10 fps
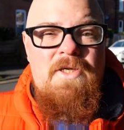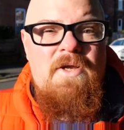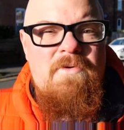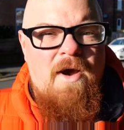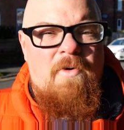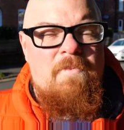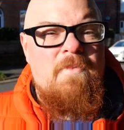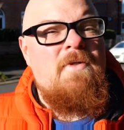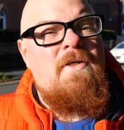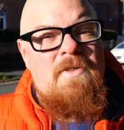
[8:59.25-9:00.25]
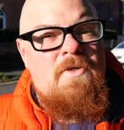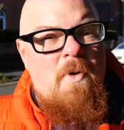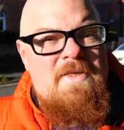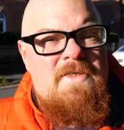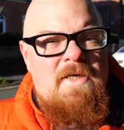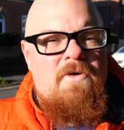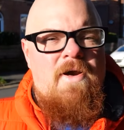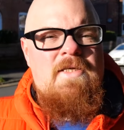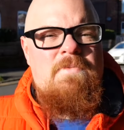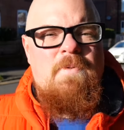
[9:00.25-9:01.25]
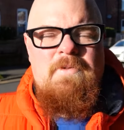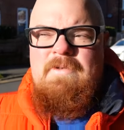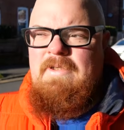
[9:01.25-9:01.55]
You know him as Quentin Crisp,